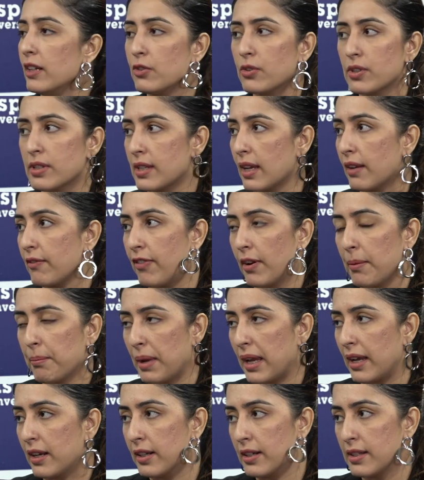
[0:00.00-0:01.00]
interesting
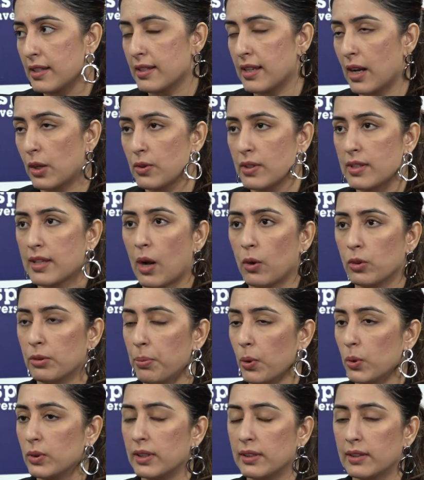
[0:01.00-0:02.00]
filmmakers down south,
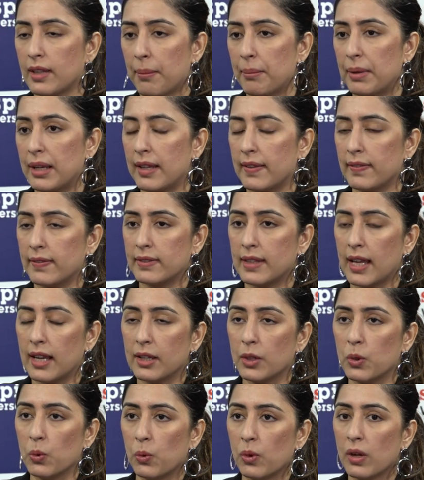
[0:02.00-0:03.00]
both in Tamil and
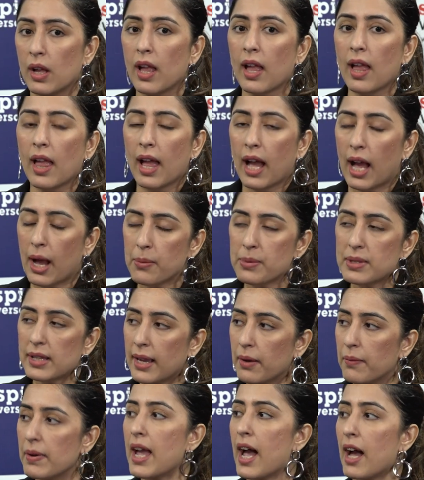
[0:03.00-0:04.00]
Telugu, I was
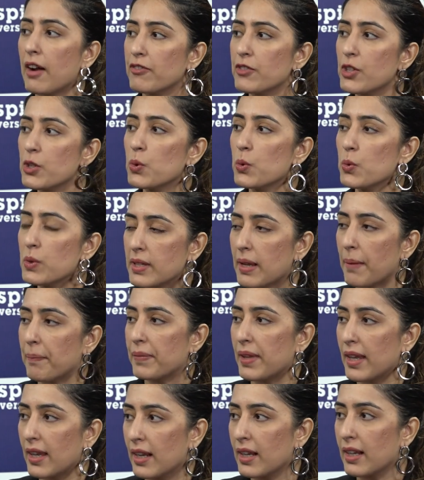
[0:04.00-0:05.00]
like, we have to do
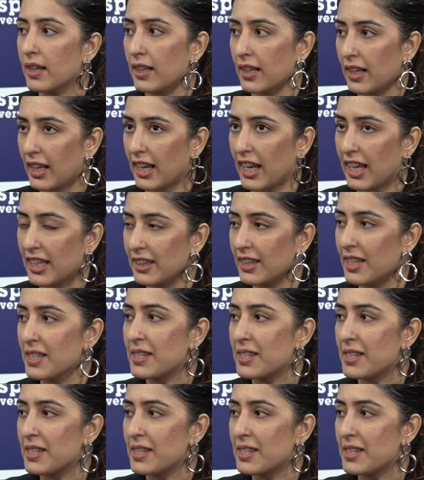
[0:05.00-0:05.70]
something in